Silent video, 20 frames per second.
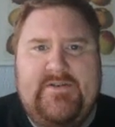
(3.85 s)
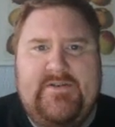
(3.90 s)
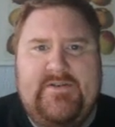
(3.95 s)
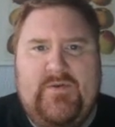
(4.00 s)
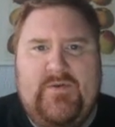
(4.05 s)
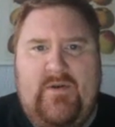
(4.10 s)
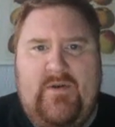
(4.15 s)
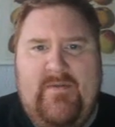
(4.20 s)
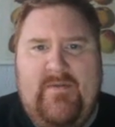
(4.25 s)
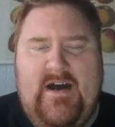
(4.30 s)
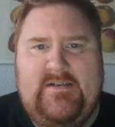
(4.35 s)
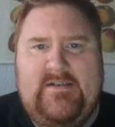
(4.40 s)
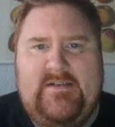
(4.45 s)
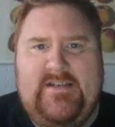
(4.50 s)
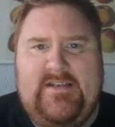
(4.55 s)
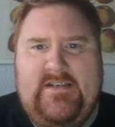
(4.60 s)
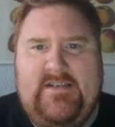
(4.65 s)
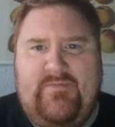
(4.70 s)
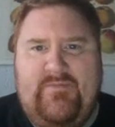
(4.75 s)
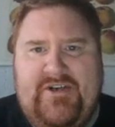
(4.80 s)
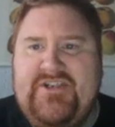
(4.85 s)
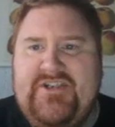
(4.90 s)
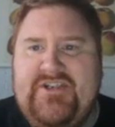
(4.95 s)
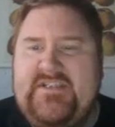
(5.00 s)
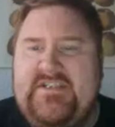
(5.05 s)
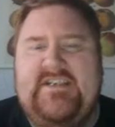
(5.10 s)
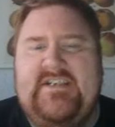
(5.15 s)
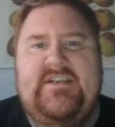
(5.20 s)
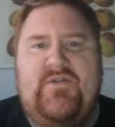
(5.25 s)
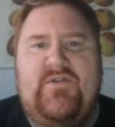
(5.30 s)
which is all about
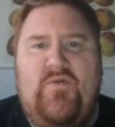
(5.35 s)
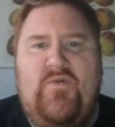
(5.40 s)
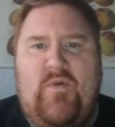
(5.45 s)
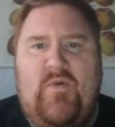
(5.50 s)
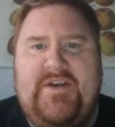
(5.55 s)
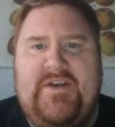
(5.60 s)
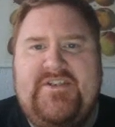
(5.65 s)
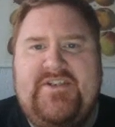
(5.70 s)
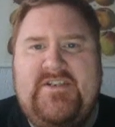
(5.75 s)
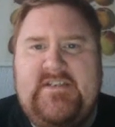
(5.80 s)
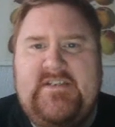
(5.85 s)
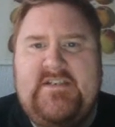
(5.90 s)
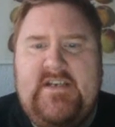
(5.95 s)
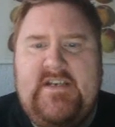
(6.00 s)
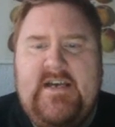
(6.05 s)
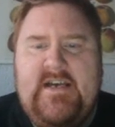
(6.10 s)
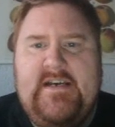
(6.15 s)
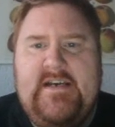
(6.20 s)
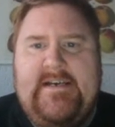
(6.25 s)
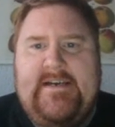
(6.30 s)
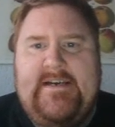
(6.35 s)
expressions and equations.